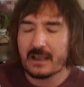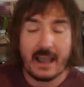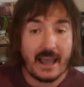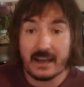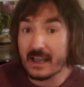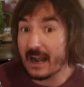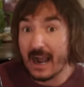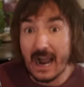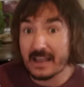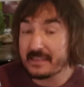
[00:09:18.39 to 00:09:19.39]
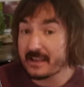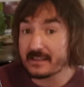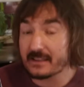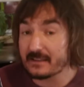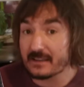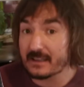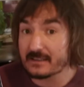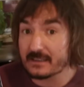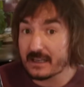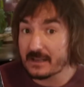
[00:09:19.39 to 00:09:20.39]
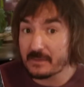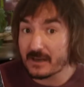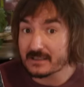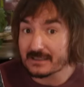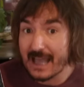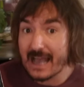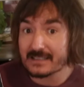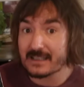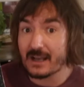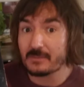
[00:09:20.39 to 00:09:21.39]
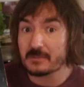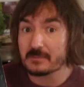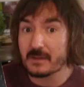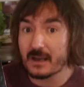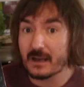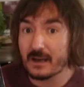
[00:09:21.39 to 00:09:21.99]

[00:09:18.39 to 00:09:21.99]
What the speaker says: and again, I think that Delaney and Bonnie's last album,